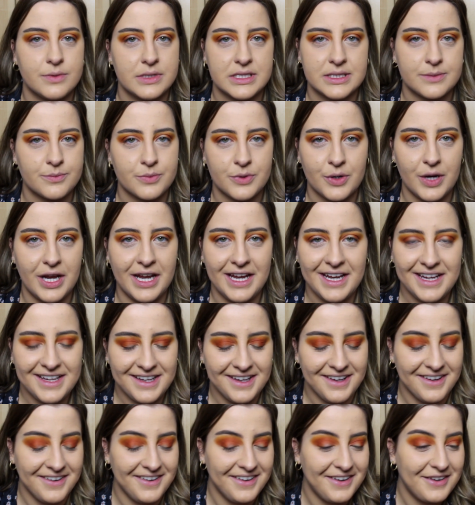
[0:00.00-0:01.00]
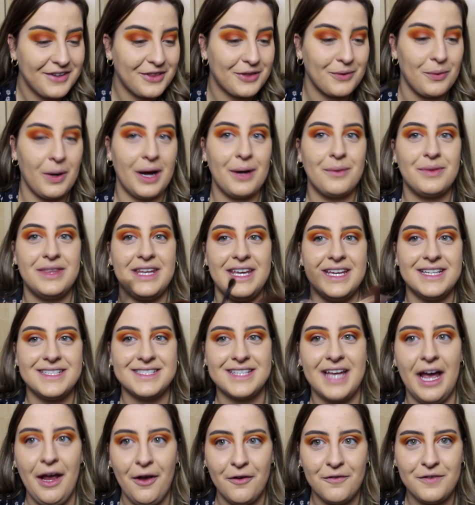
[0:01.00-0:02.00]
whispering throughout the
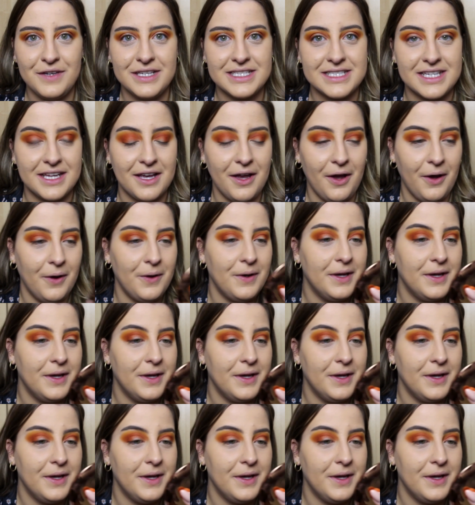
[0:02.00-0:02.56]
entire video.